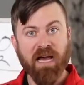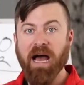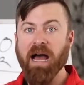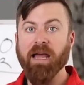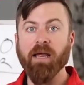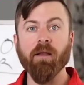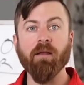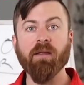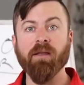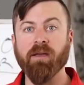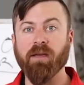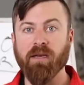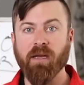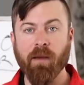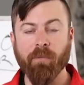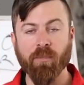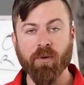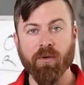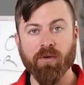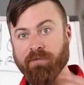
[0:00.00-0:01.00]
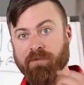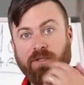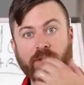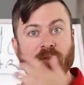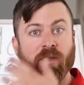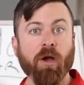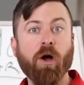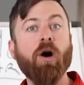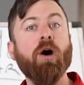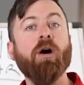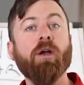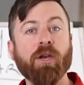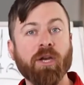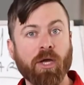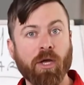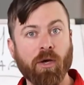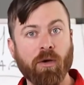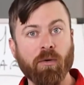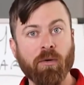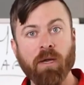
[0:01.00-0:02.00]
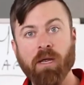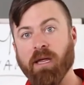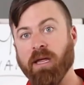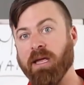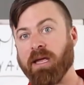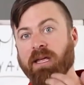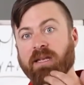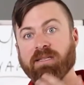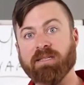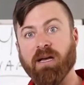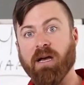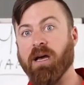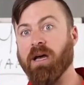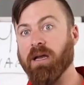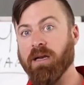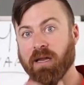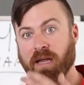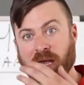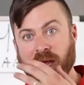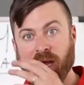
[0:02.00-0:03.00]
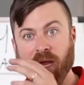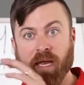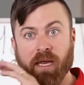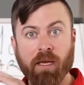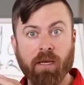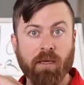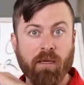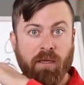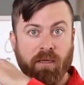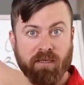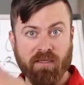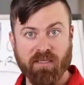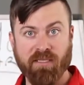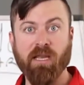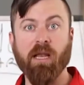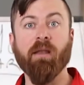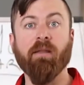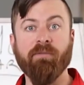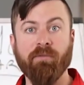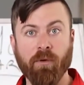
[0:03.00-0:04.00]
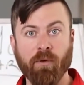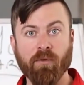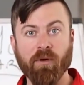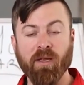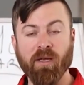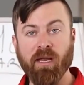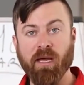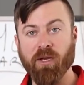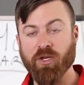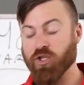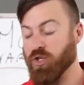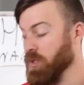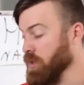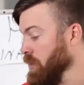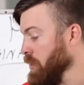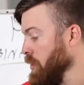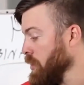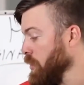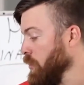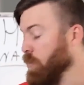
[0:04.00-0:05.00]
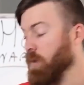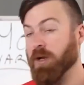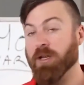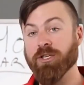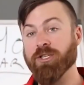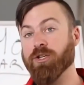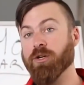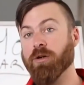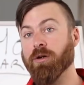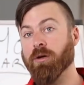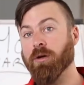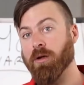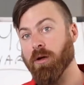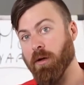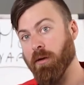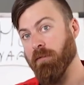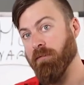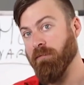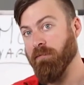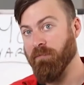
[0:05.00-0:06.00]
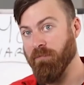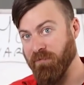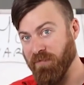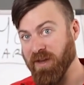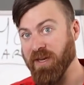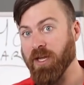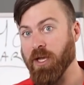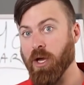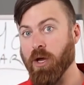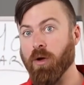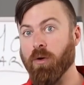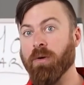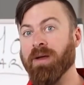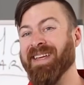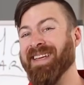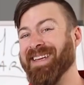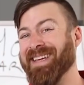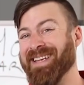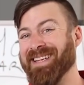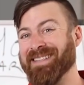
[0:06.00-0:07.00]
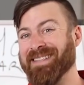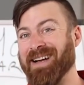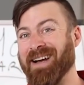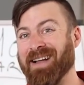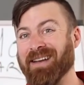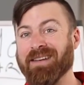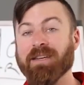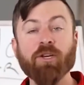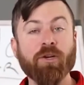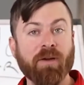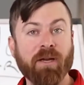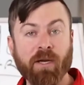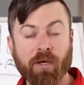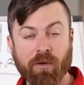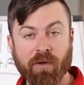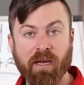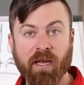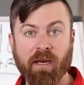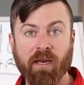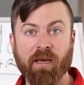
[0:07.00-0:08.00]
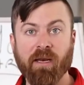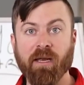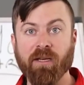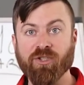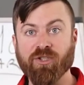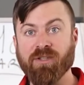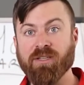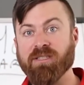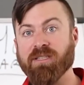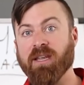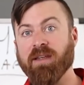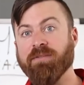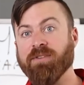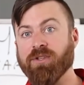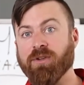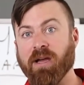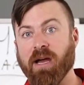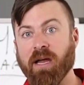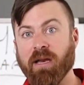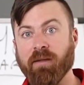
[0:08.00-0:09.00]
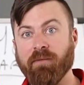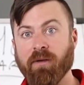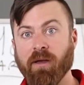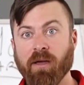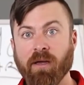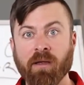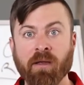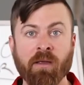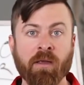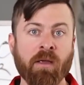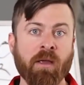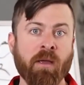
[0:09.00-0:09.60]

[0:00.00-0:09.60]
dial in a number. So the audio is on a telephone connection, whereas your video is on your internet connection. This gives you kind of a